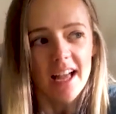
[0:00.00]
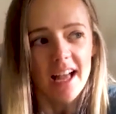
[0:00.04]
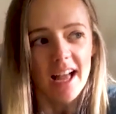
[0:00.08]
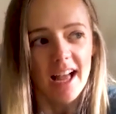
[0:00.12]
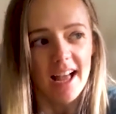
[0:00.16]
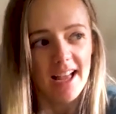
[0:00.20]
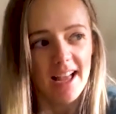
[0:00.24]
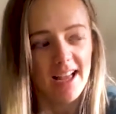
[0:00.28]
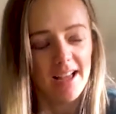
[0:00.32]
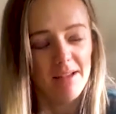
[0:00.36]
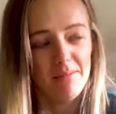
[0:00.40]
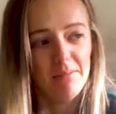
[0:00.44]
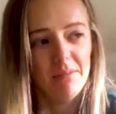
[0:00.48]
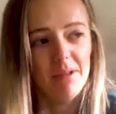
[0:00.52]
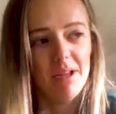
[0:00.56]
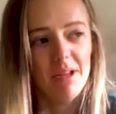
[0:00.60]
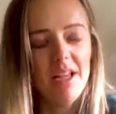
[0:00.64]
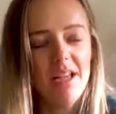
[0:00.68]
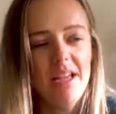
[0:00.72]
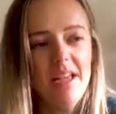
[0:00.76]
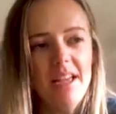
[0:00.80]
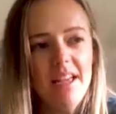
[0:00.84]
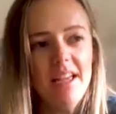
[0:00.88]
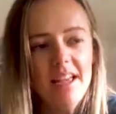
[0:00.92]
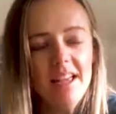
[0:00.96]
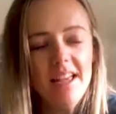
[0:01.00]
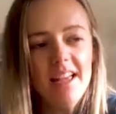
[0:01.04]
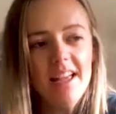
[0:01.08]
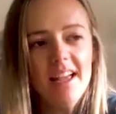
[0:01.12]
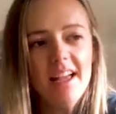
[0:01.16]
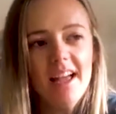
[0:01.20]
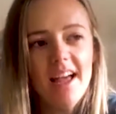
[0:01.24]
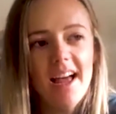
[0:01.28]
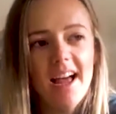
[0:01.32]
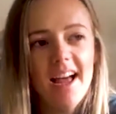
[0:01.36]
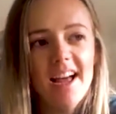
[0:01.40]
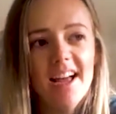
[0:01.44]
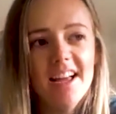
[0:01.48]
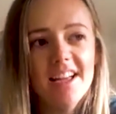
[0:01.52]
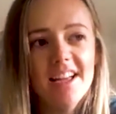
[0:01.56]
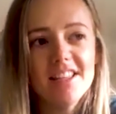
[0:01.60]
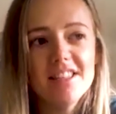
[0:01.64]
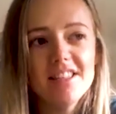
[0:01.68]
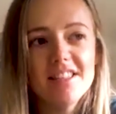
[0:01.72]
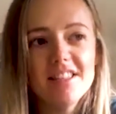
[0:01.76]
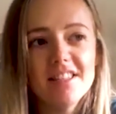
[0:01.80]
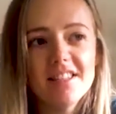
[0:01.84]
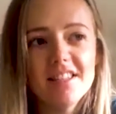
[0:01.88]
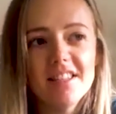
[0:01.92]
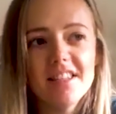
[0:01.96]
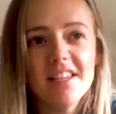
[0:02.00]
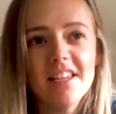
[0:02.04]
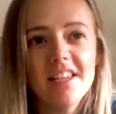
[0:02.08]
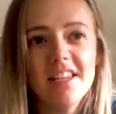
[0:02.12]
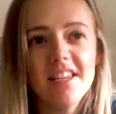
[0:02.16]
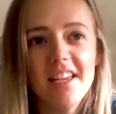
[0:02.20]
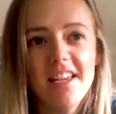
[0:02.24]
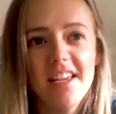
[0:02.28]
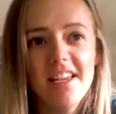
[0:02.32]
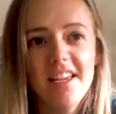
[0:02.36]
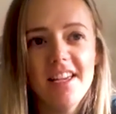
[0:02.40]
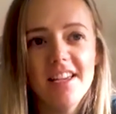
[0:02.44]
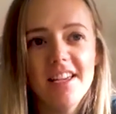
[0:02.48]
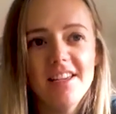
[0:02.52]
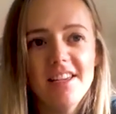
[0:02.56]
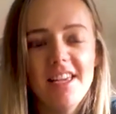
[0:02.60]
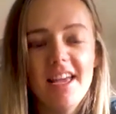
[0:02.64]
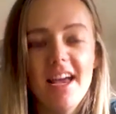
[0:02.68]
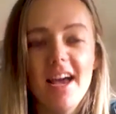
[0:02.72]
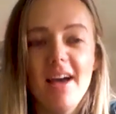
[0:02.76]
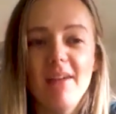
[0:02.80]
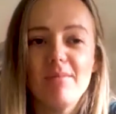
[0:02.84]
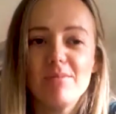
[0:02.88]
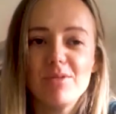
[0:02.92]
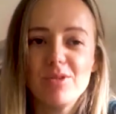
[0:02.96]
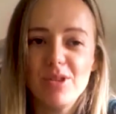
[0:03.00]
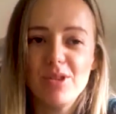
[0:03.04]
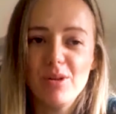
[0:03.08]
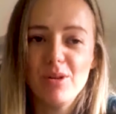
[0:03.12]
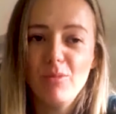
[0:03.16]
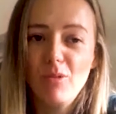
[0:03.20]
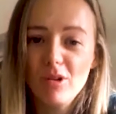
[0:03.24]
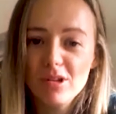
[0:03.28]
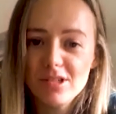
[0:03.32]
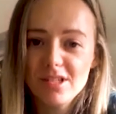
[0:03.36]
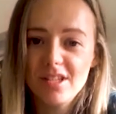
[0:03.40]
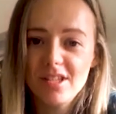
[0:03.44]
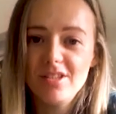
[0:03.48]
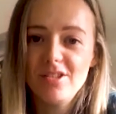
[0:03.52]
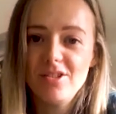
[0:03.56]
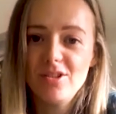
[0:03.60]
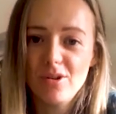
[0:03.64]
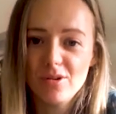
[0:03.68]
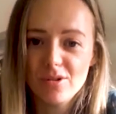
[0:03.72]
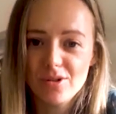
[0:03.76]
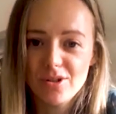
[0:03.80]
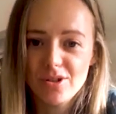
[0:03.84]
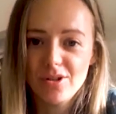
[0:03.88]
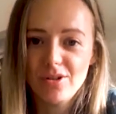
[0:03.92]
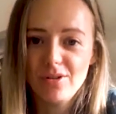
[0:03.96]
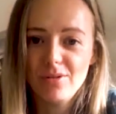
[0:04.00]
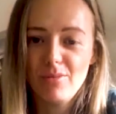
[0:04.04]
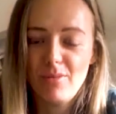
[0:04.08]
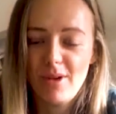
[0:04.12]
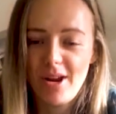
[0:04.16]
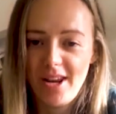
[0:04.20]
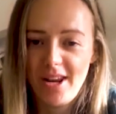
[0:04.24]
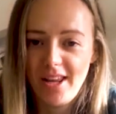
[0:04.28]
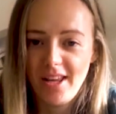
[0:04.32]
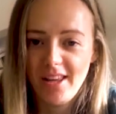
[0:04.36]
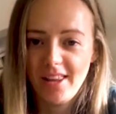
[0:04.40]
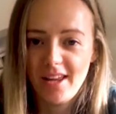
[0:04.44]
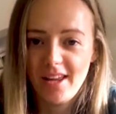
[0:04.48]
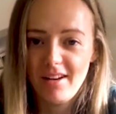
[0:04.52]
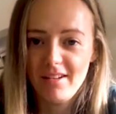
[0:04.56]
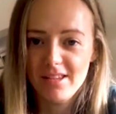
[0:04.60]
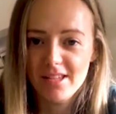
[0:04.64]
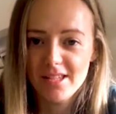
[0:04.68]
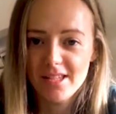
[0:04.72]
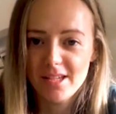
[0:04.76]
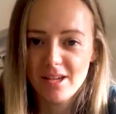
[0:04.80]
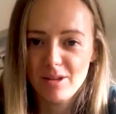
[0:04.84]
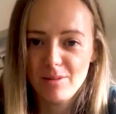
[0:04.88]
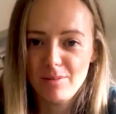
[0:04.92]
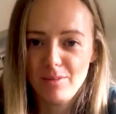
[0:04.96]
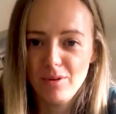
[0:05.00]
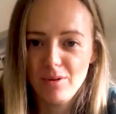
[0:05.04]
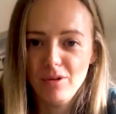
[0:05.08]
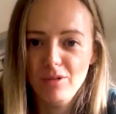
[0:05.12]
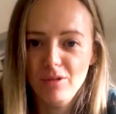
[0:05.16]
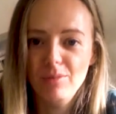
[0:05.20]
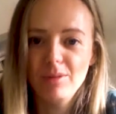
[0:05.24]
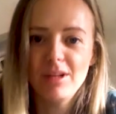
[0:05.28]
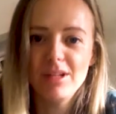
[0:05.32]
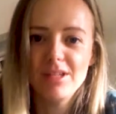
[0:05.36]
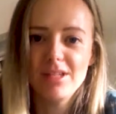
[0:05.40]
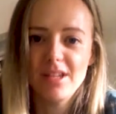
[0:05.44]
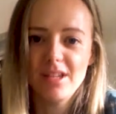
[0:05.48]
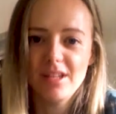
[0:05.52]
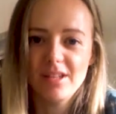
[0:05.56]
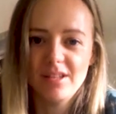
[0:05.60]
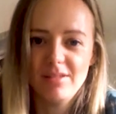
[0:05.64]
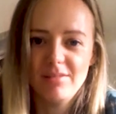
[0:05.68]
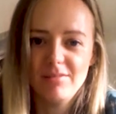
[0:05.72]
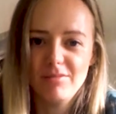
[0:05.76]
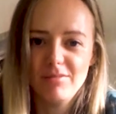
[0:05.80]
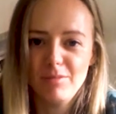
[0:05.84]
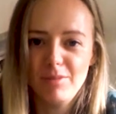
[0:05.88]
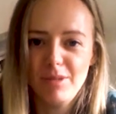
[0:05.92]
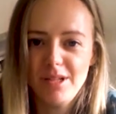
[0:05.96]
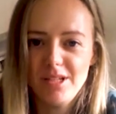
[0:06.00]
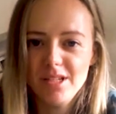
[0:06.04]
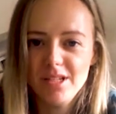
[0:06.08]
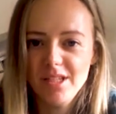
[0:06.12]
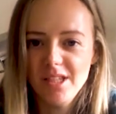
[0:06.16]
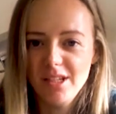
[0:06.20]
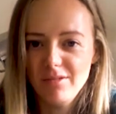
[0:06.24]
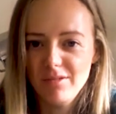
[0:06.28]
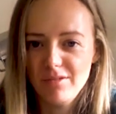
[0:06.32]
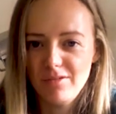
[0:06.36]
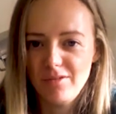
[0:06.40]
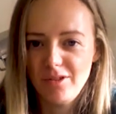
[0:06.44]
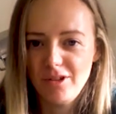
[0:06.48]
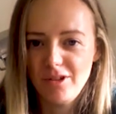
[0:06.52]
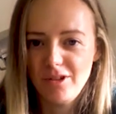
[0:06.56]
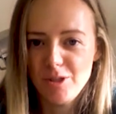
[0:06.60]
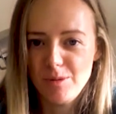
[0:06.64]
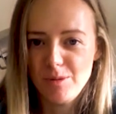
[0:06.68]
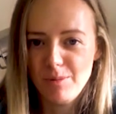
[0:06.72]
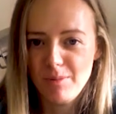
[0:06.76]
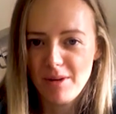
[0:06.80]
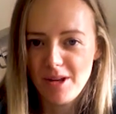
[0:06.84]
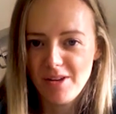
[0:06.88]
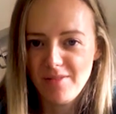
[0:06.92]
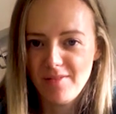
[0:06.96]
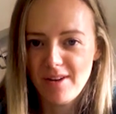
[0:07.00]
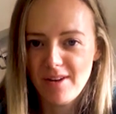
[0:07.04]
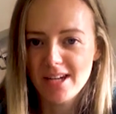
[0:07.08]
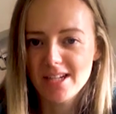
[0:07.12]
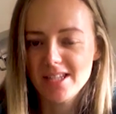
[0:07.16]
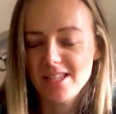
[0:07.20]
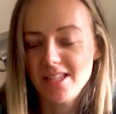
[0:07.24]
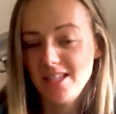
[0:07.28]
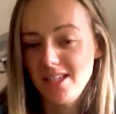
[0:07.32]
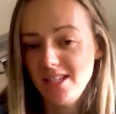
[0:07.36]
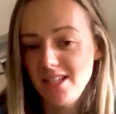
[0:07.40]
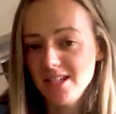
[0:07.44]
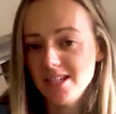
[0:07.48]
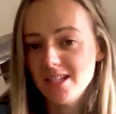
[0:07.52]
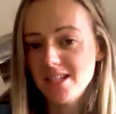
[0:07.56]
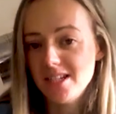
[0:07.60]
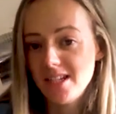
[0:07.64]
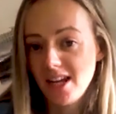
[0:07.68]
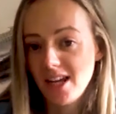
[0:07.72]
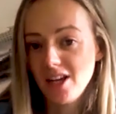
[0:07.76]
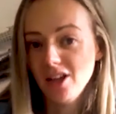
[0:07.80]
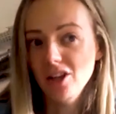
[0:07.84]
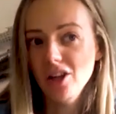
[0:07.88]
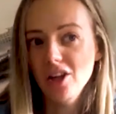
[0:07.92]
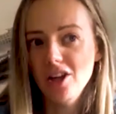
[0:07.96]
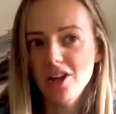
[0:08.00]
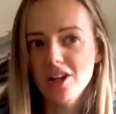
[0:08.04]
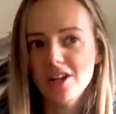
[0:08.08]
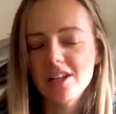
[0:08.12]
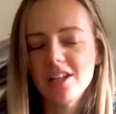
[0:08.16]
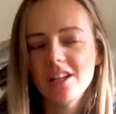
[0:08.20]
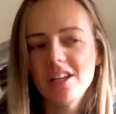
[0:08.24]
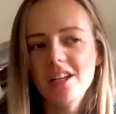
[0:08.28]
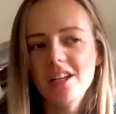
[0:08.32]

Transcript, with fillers: Um, and yeah, so there was a doctor waiting there at the South Pole because I repeatedly refused to be medevaced and they needed to take a look.